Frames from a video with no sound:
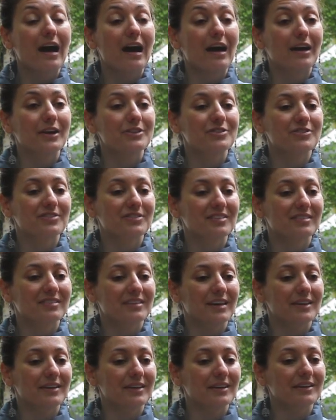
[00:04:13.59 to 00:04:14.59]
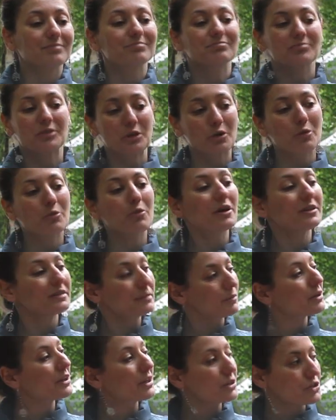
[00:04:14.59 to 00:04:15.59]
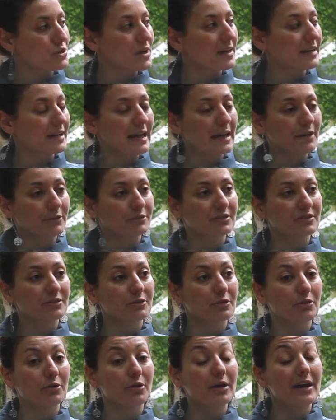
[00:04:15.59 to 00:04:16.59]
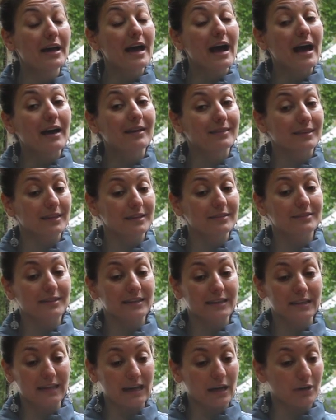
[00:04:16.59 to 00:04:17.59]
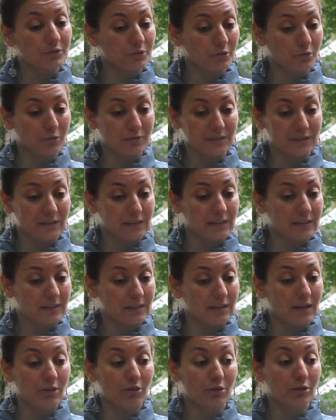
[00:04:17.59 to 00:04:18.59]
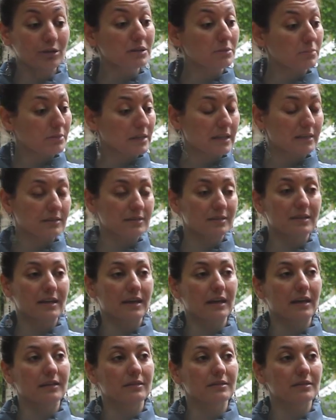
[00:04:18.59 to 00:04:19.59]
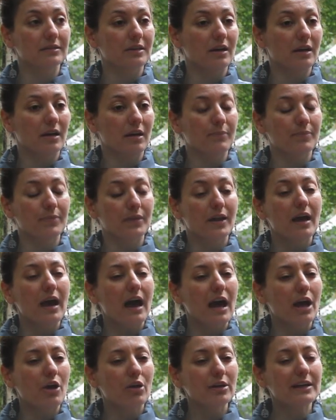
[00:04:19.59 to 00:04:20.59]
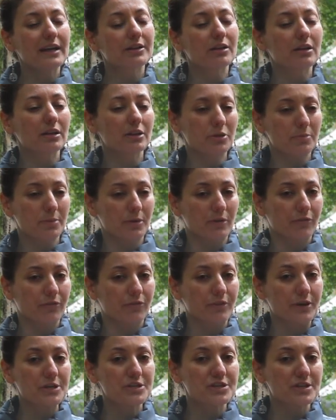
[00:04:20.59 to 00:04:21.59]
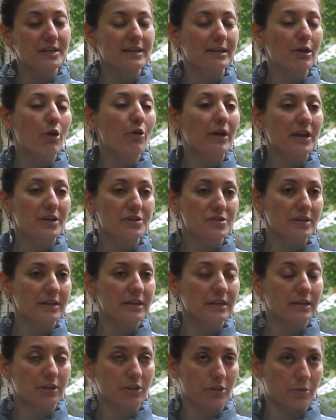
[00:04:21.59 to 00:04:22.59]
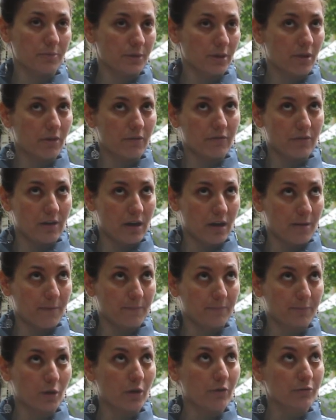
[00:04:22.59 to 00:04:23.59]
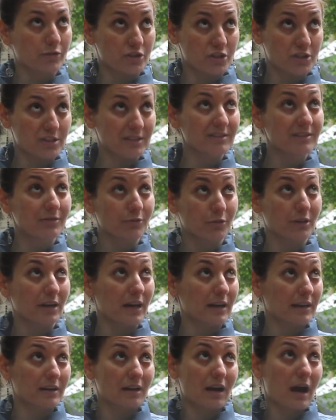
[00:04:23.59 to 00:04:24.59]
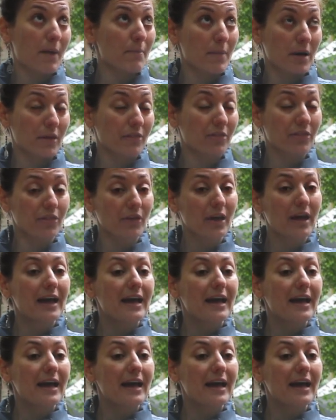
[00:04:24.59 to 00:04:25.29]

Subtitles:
I just decided, you know what, I'm going to try it out. So I started taking out all the meat, and I only had a little bit of fish and occasionally a little bit of cheese for like a month.